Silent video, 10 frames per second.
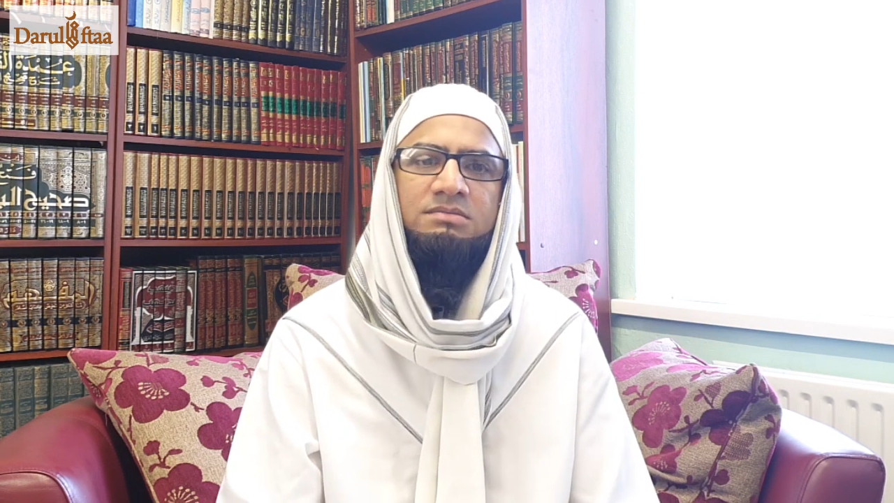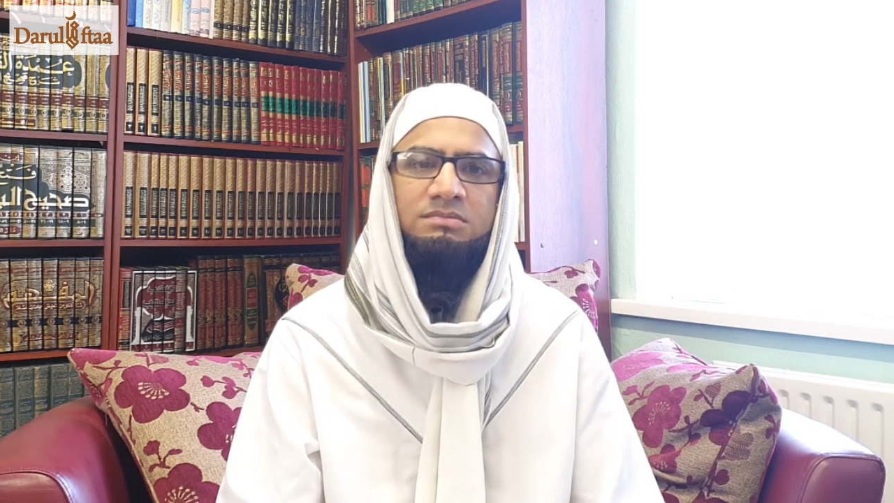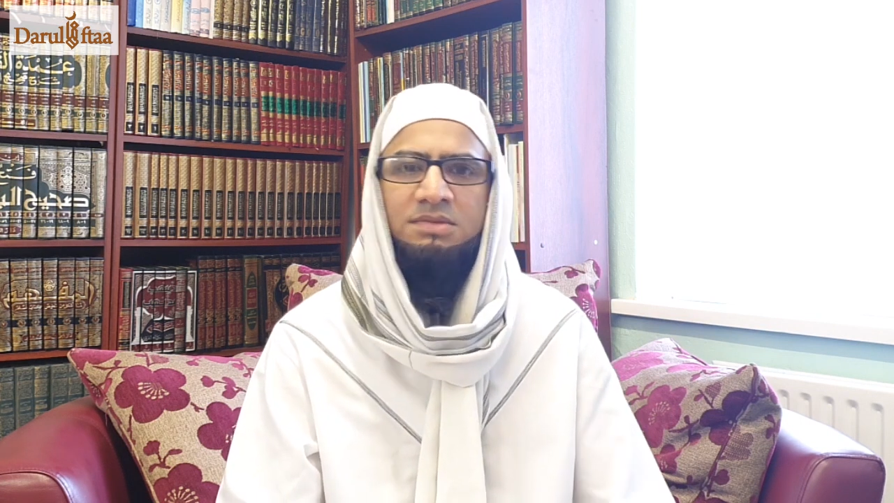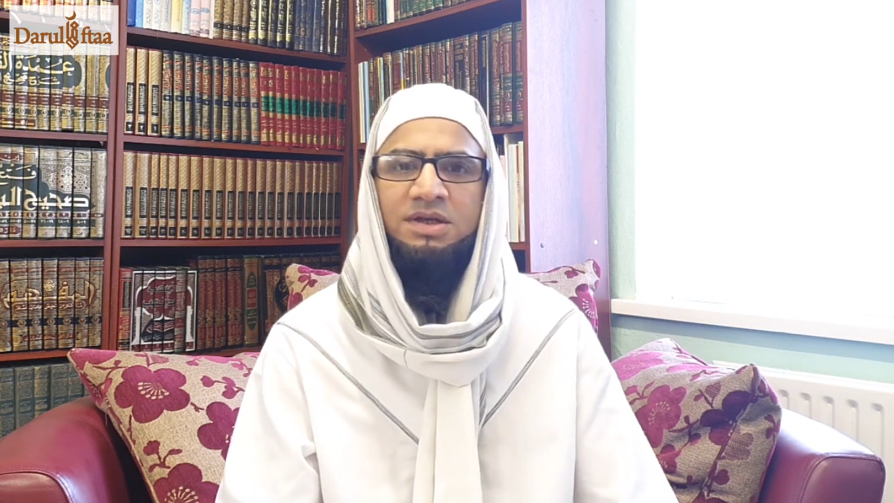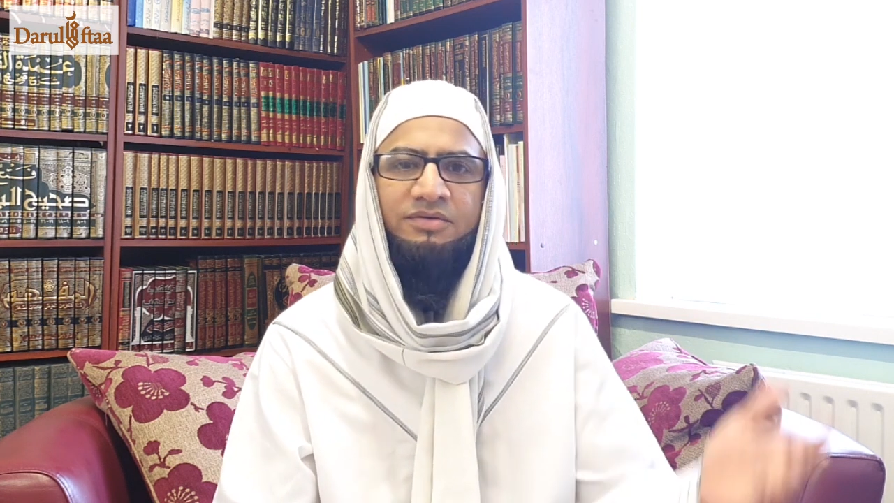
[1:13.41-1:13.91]

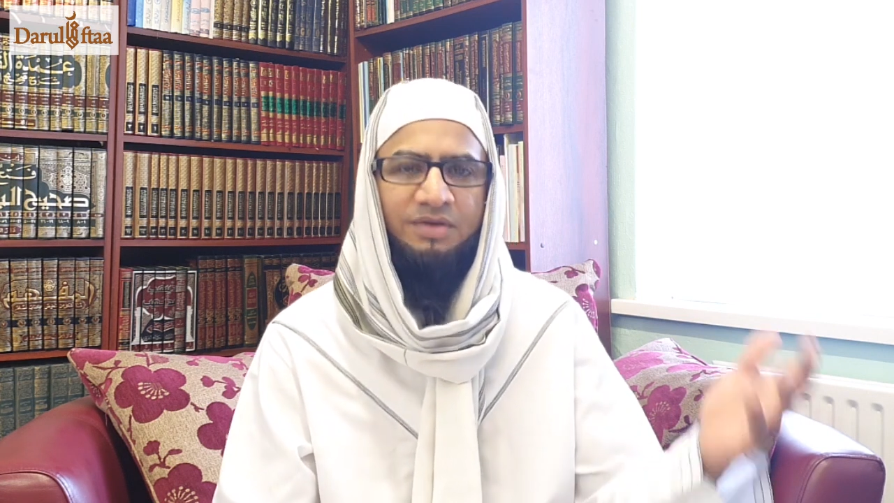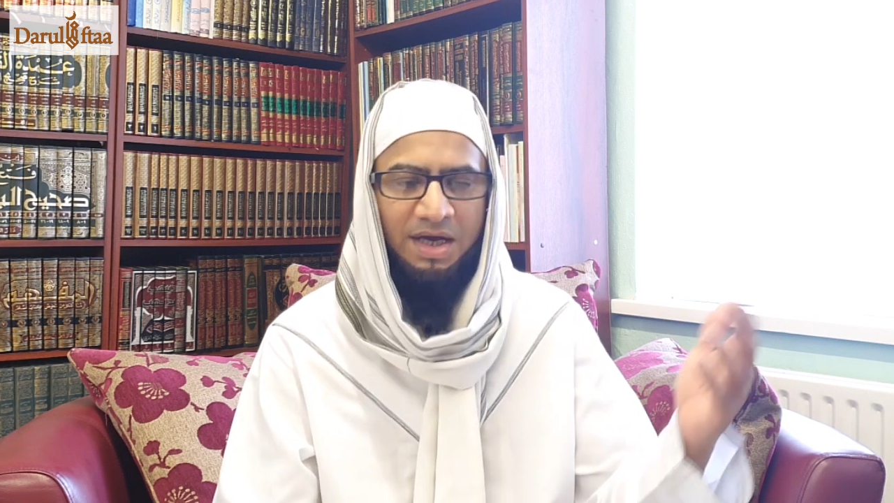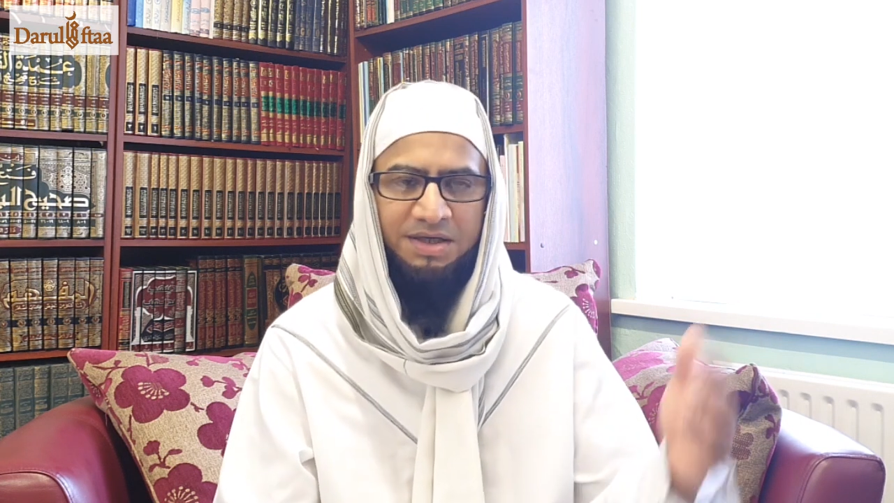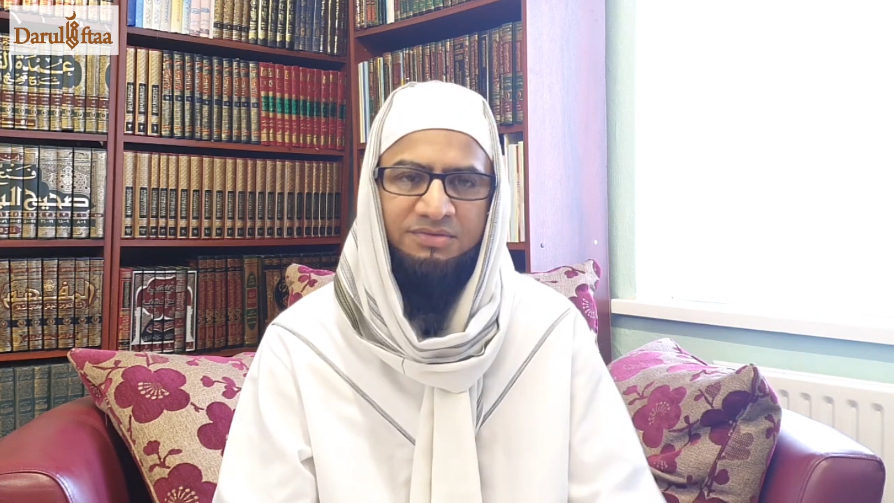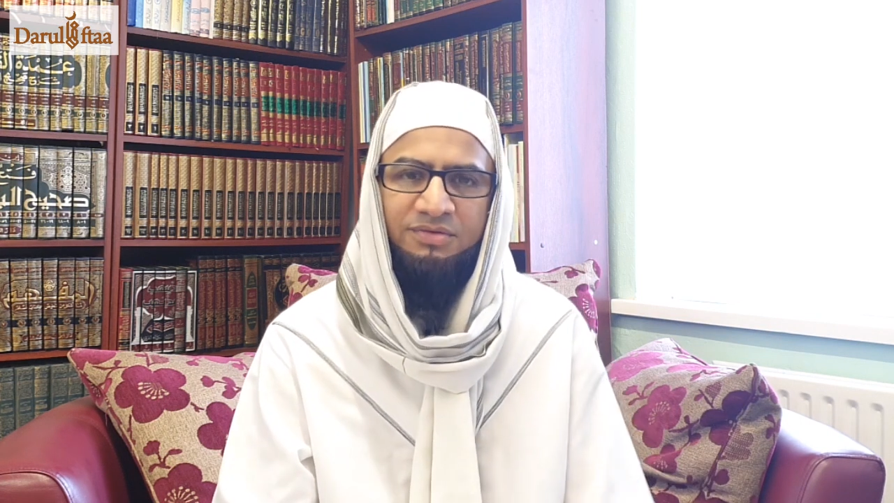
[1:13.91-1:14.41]
middle of the
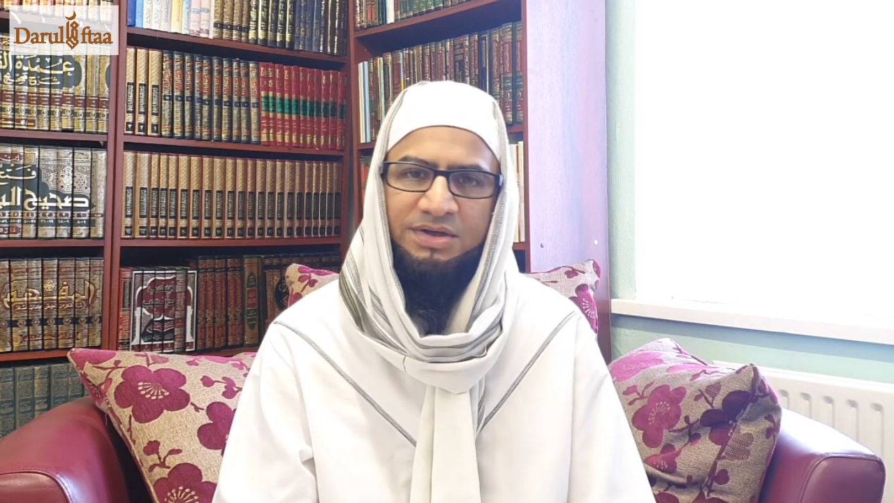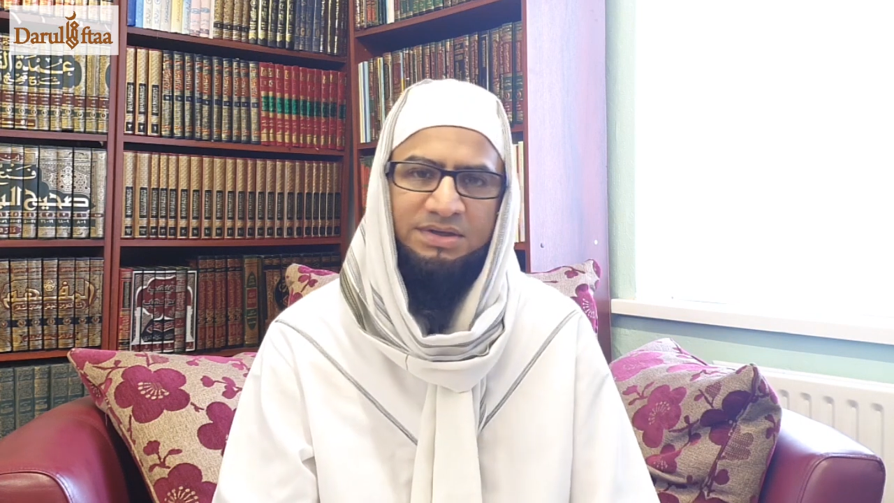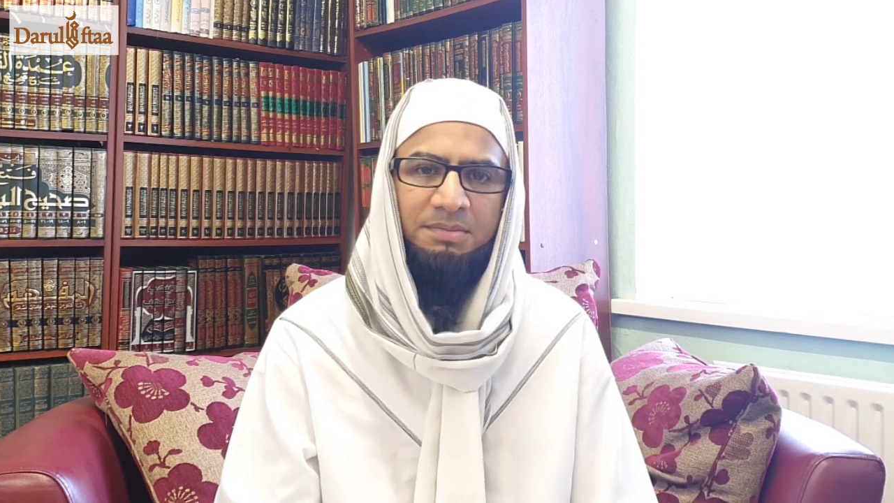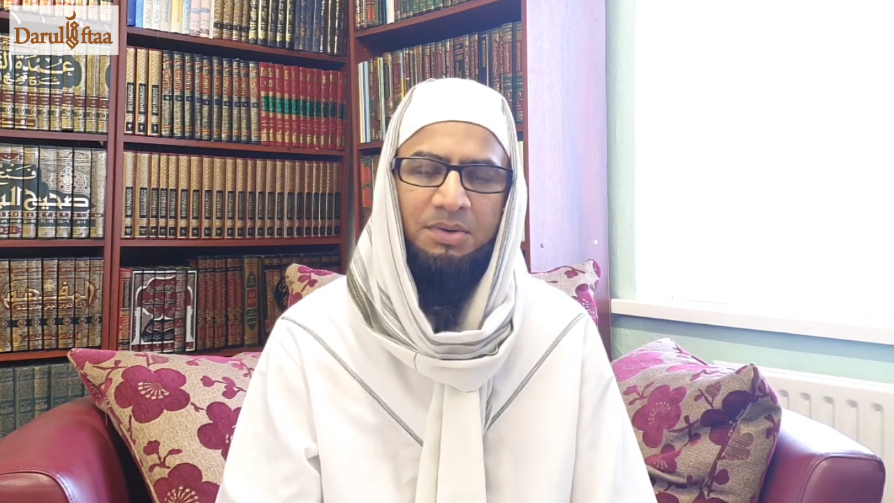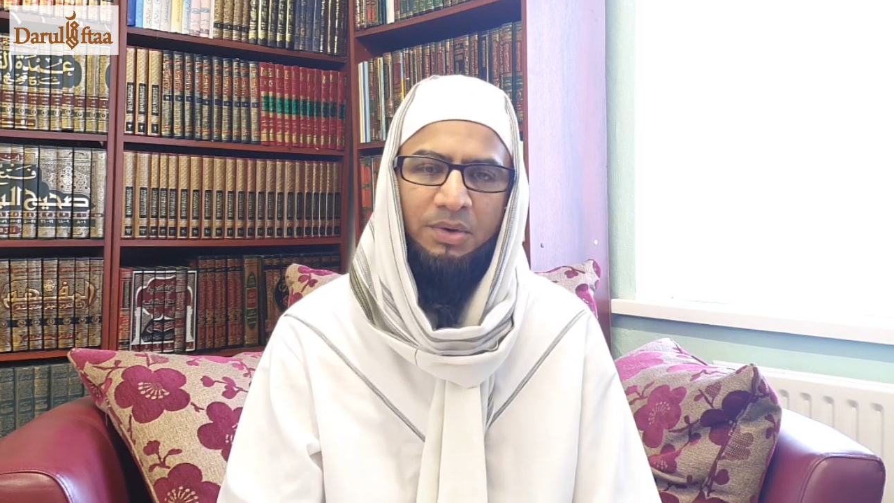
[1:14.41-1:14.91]
night, for
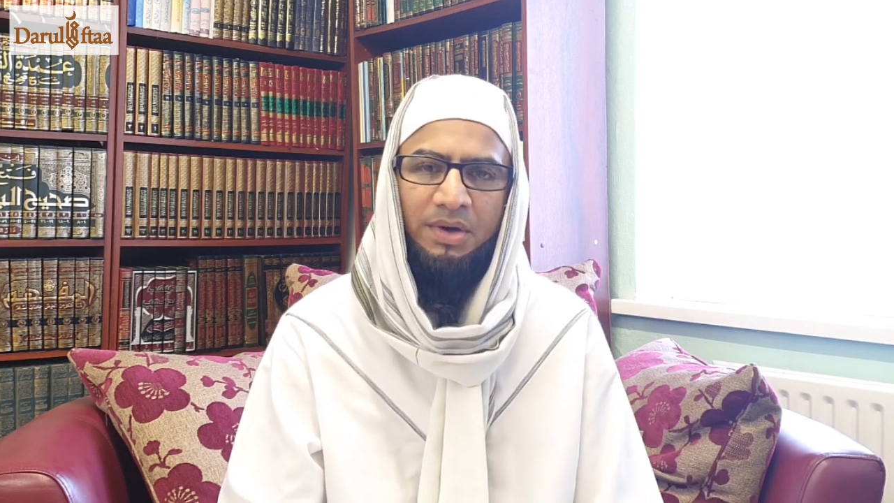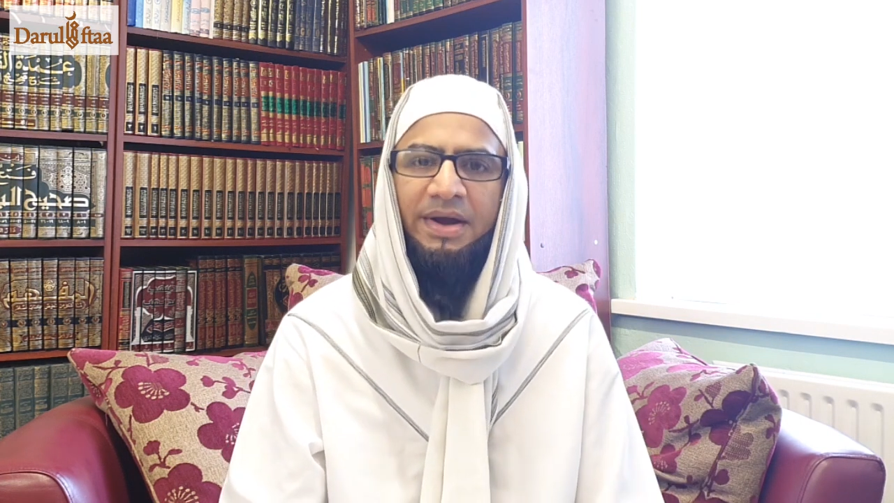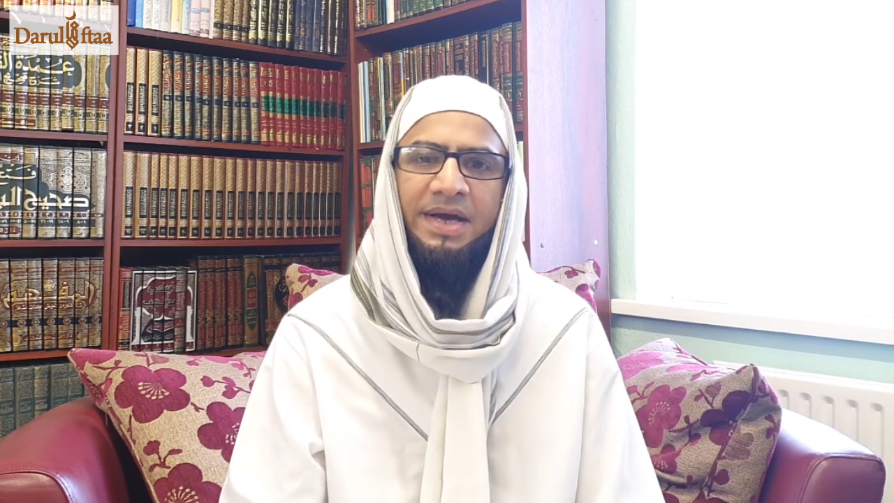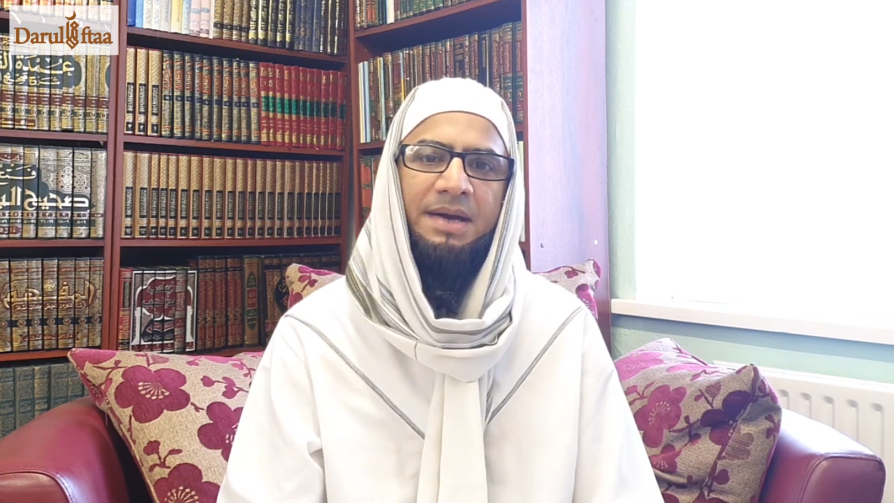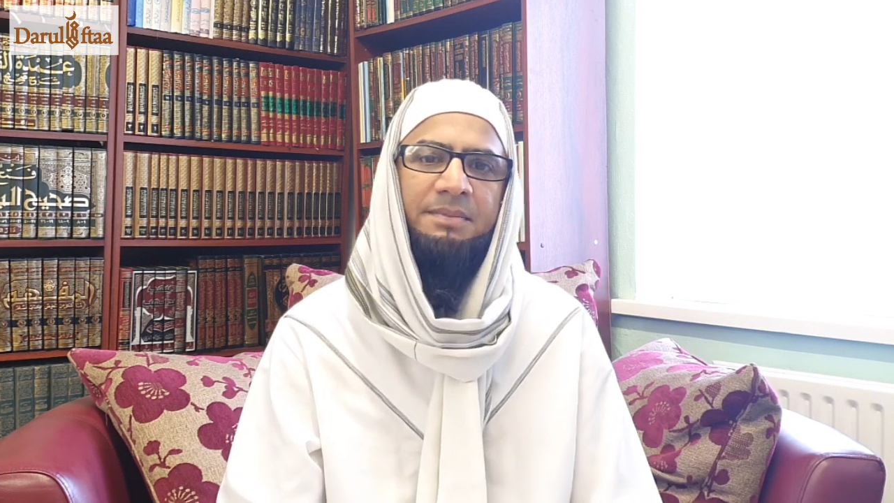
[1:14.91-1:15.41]
example, where
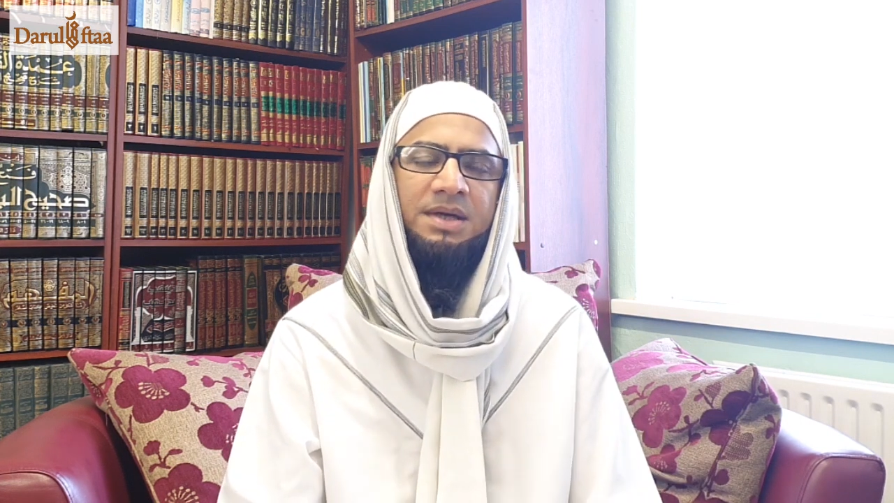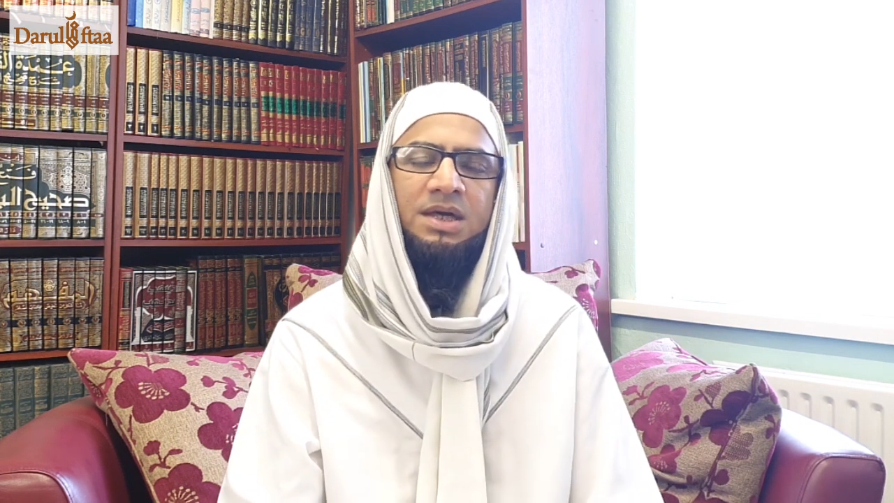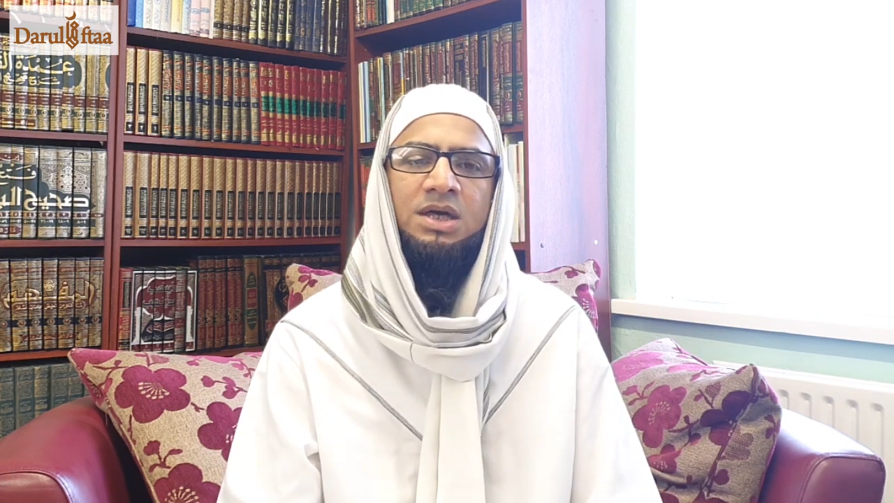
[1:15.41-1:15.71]
I am.